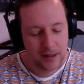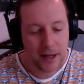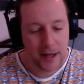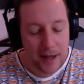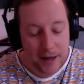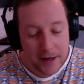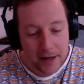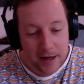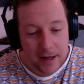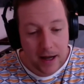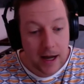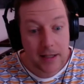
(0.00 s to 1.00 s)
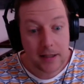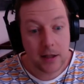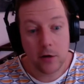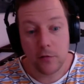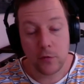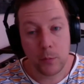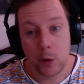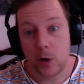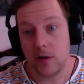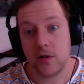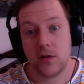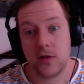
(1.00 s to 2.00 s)
And I love
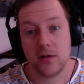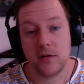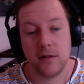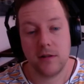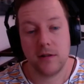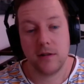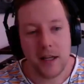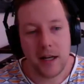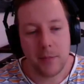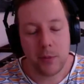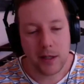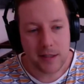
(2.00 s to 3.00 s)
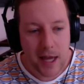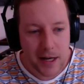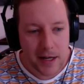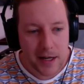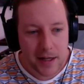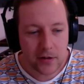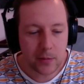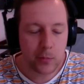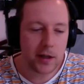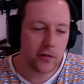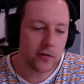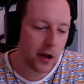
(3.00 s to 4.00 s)
sports, and I played tennis, I
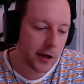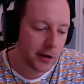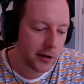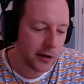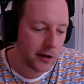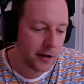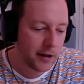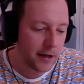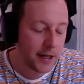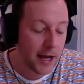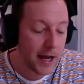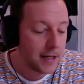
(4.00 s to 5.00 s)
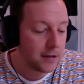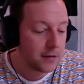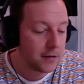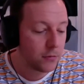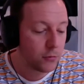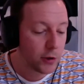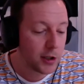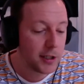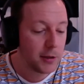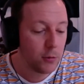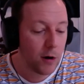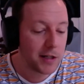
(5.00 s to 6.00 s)
played soccer, and I really
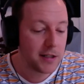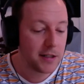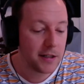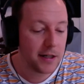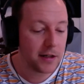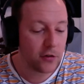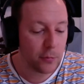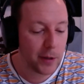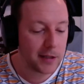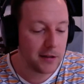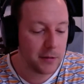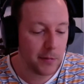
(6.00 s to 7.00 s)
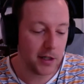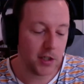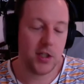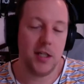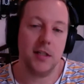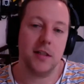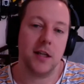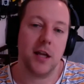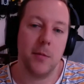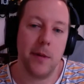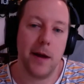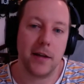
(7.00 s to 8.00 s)
wanted and expected my sheet to
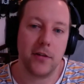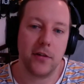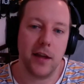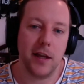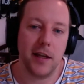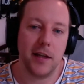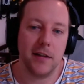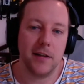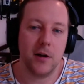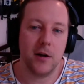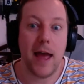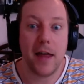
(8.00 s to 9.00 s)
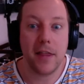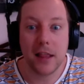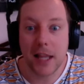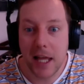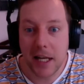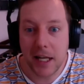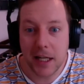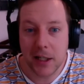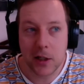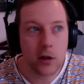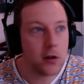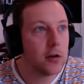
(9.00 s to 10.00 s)
come back saying, athletic,
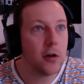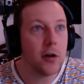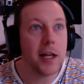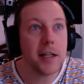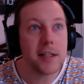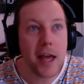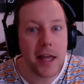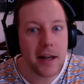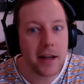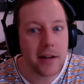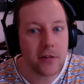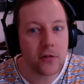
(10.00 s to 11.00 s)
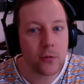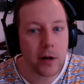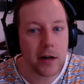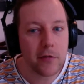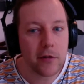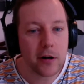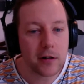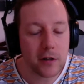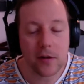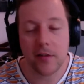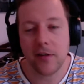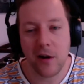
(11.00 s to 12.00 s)
good at tennis, whatever, because
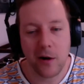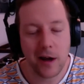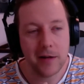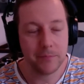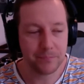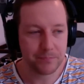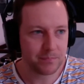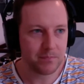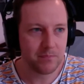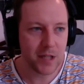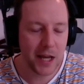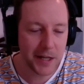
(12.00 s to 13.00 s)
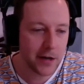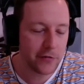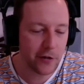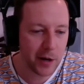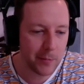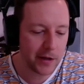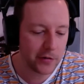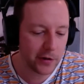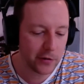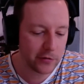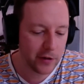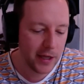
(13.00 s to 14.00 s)
that's how I identified myself.